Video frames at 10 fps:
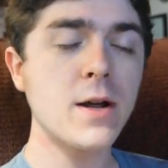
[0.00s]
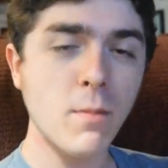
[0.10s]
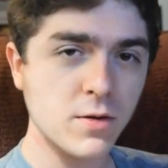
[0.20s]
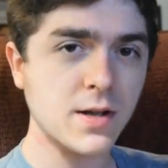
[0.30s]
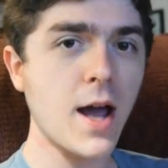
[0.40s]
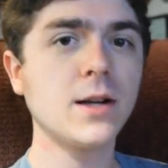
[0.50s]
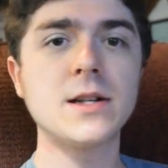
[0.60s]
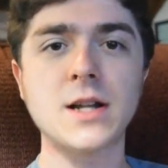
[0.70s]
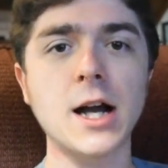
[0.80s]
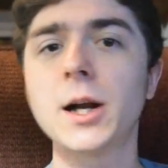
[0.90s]
he most
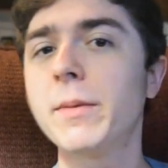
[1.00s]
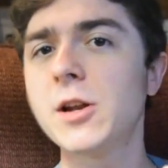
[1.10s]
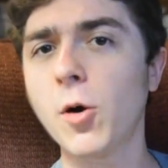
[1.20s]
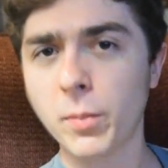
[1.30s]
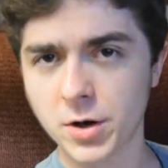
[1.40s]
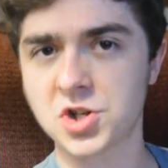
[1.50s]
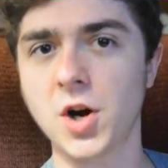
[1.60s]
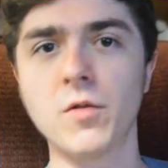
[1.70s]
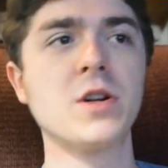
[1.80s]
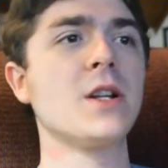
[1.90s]
likely is not going to be no pushover.